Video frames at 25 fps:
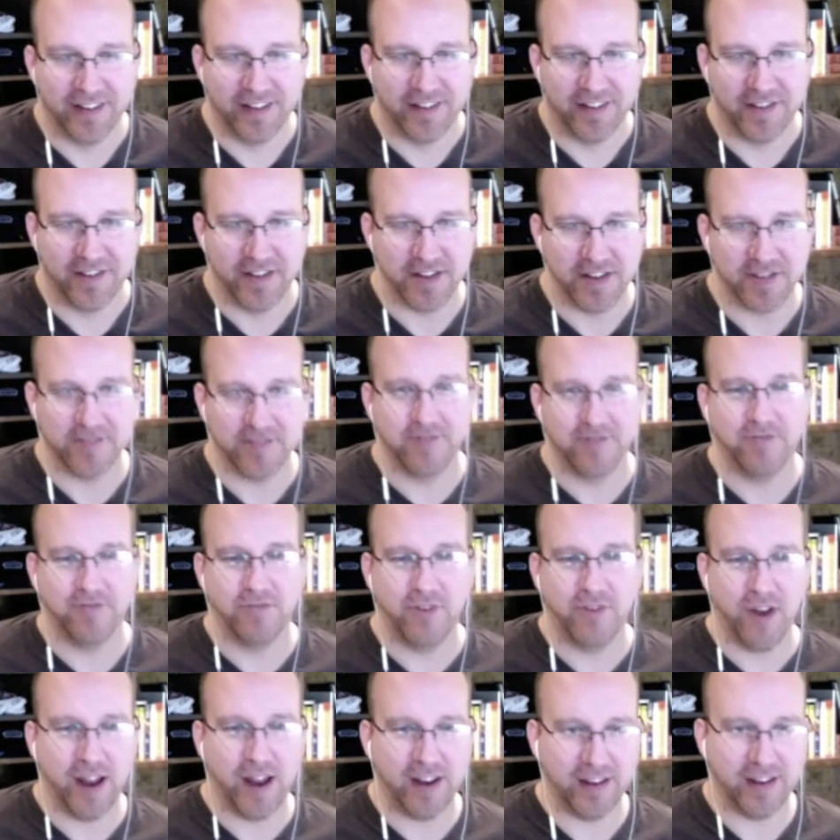this
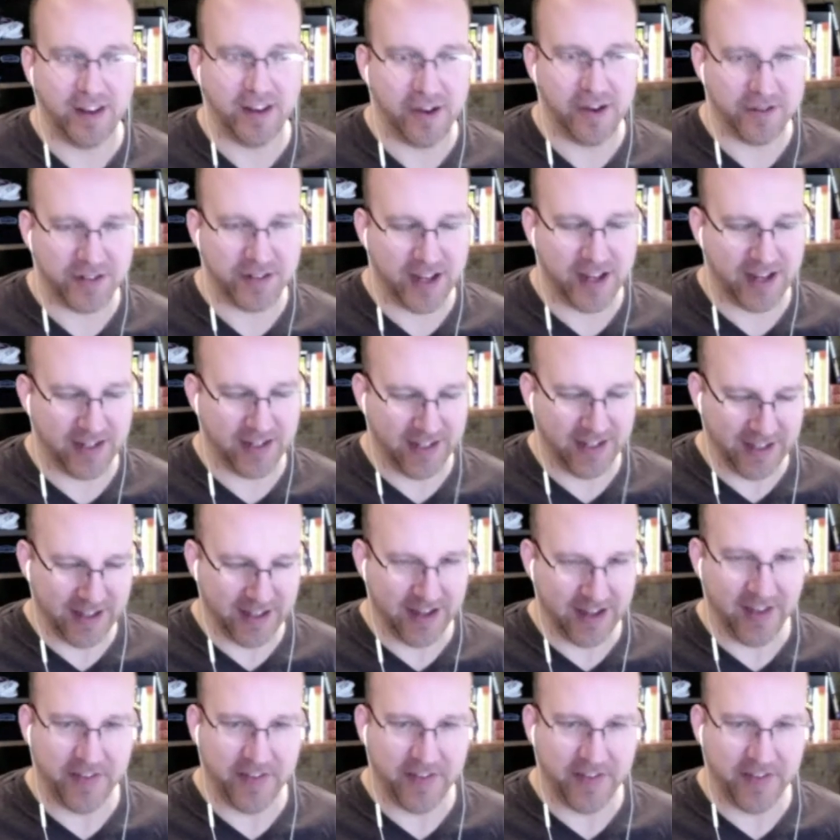grandiose idea,